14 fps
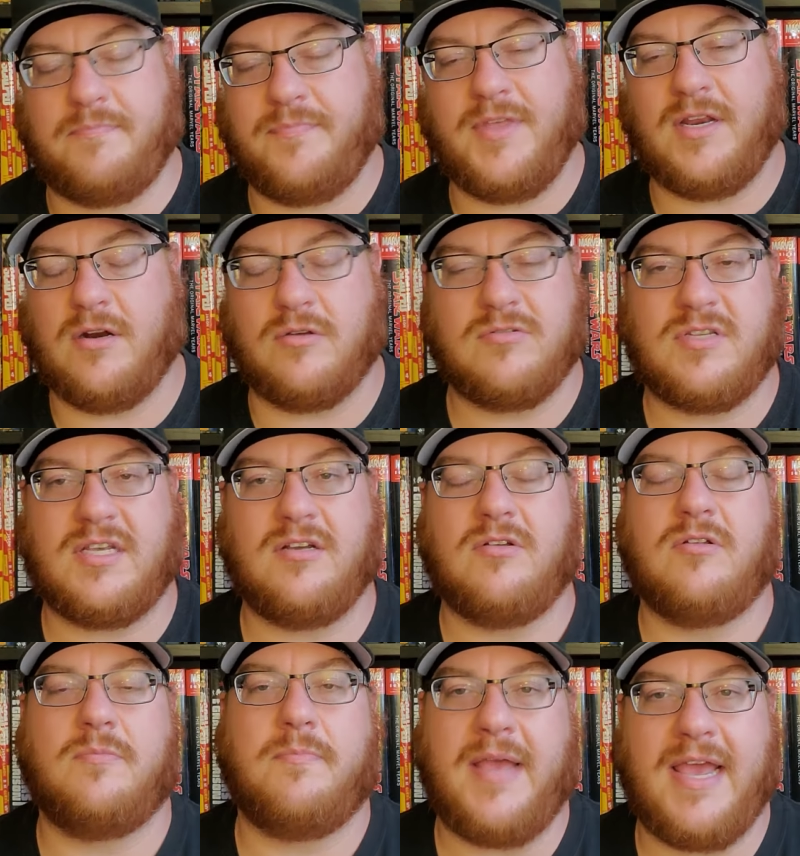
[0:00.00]
you know,
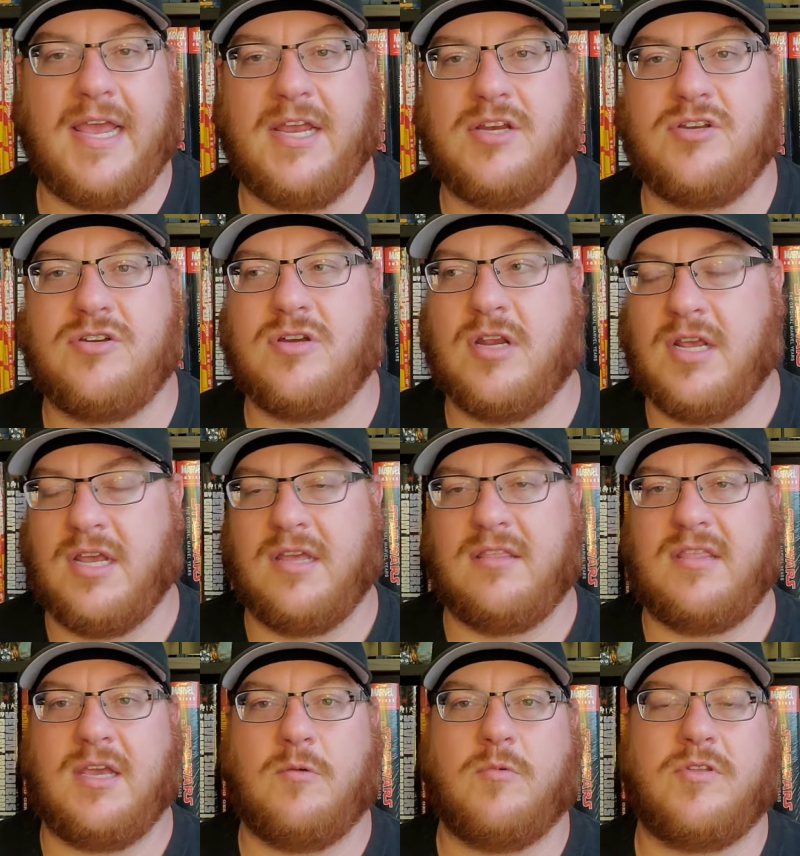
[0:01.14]
single page
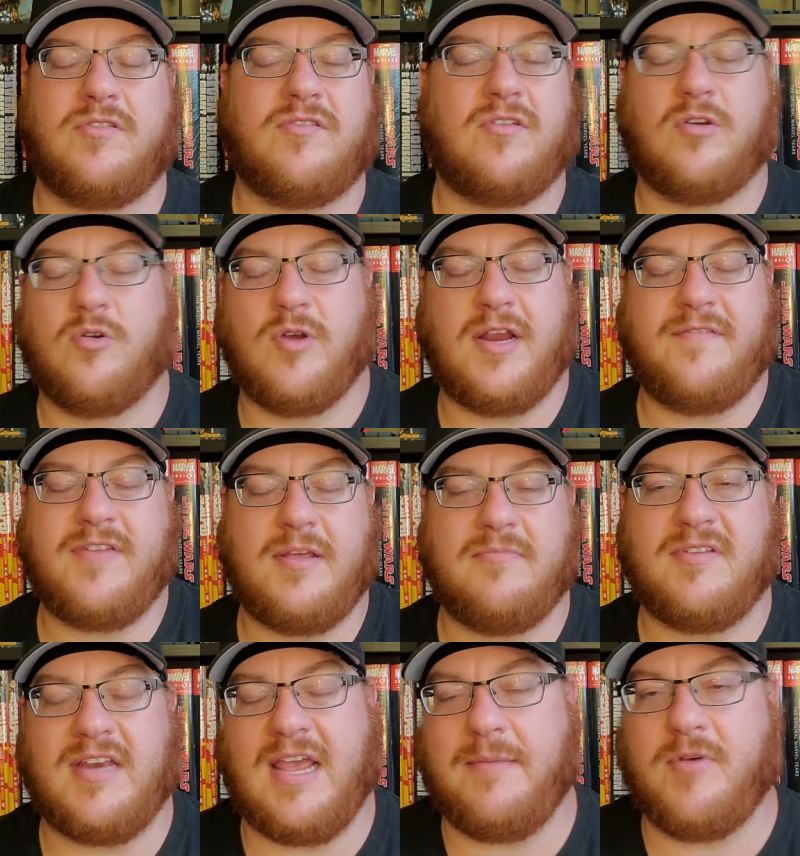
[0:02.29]
thing with creative
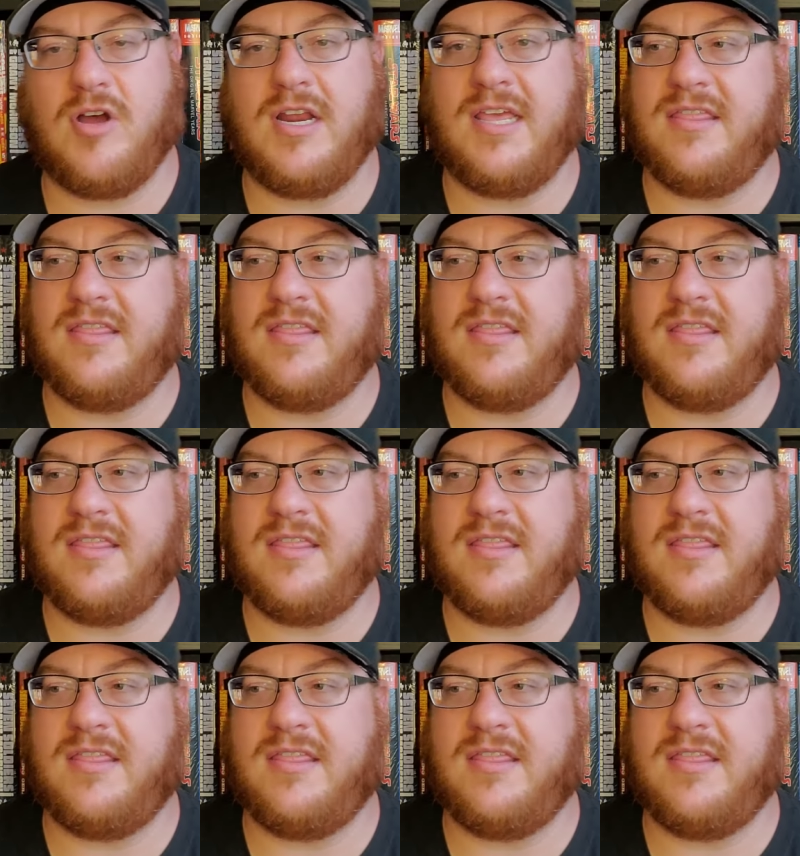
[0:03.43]
team's name on it.